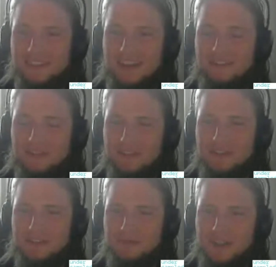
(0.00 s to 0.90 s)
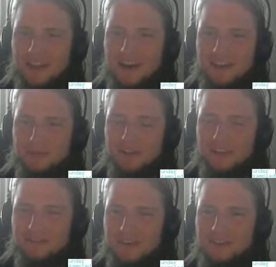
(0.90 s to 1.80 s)
have a very reliable
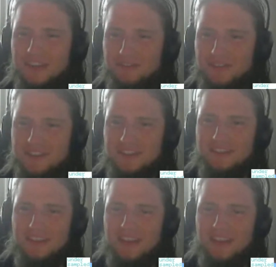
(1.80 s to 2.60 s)
and very efficient.